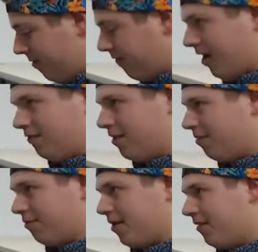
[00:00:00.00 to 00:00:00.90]
5-drop
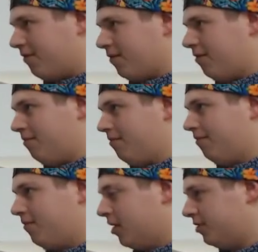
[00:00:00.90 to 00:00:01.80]
threat from
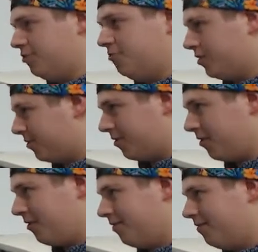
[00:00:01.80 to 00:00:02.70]
a Doom Whisperer,
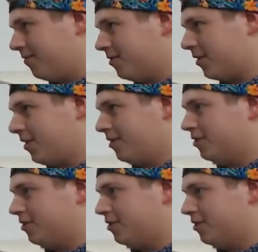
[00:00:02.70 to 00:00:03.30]
per se.